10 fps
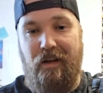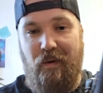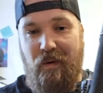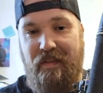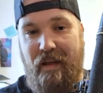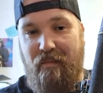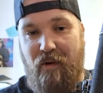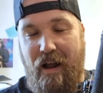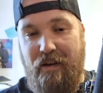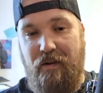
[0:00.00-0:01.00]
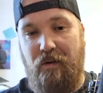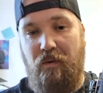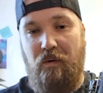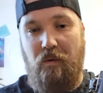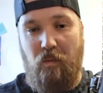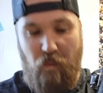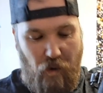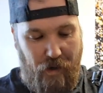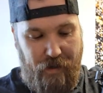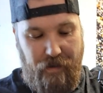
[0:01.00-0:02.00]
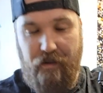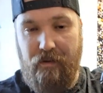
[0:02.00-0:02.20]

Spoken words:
With a brand new wood